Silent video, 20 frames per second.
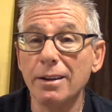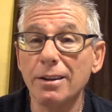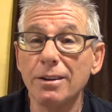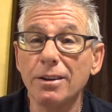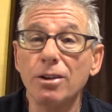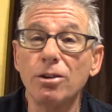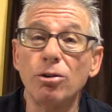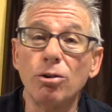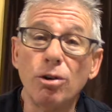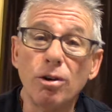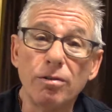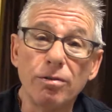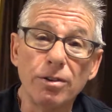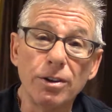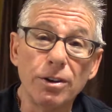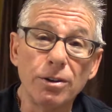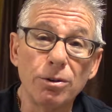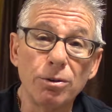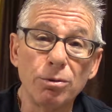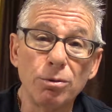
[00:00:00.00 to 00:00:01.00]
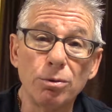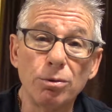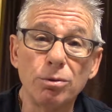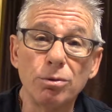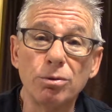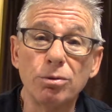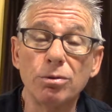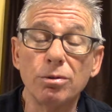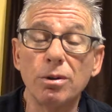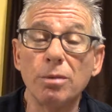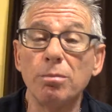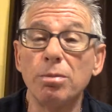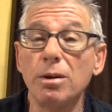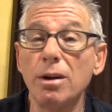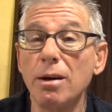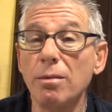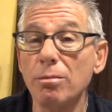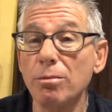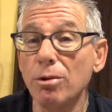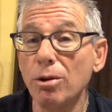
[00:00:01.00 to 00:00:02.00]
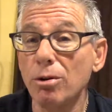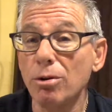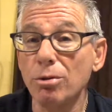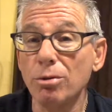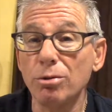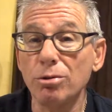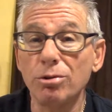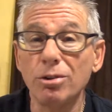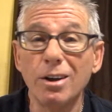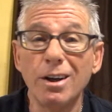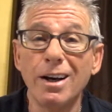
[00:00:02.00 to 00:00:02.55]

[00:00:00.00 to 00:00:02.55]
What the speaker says: the Coffee News, the Plum Rose,